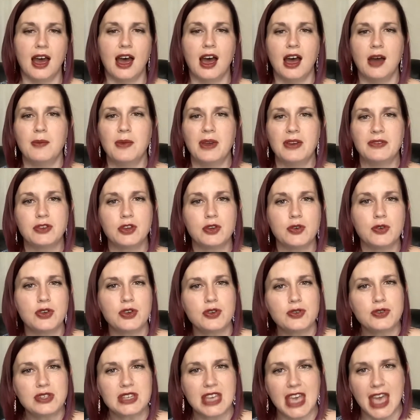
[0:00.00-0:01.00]
If you
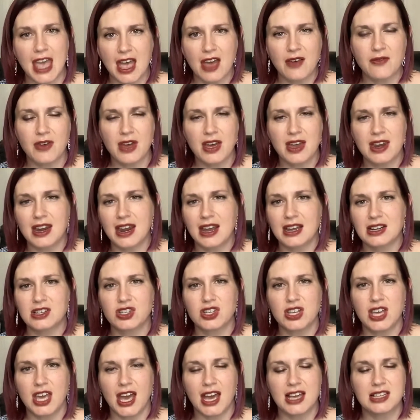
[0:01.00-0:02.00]
use Canva, it
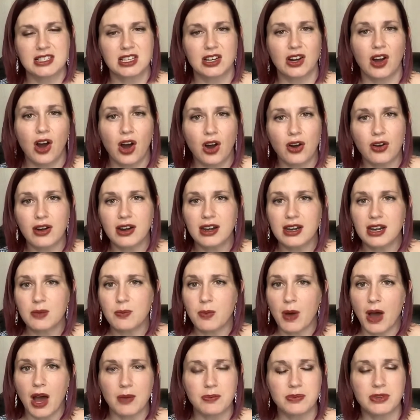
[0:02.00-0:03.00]
actually has it
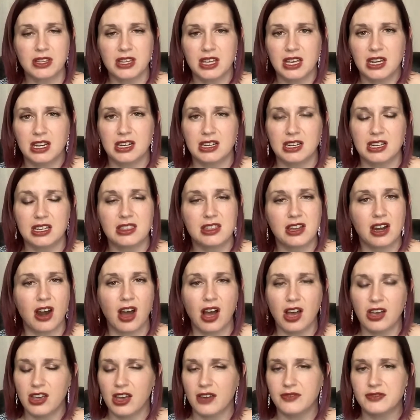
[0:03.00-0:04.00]
already populated in there.
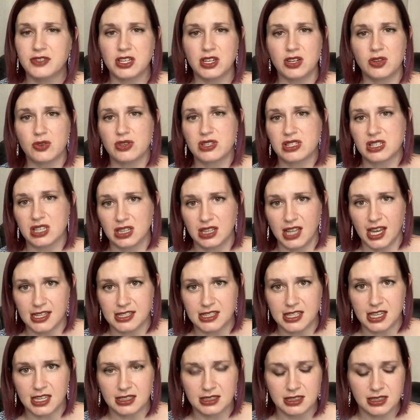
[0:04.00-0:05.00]
All you have to do is
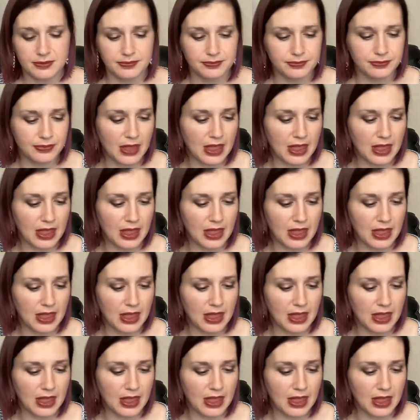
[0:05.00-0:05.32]
select it.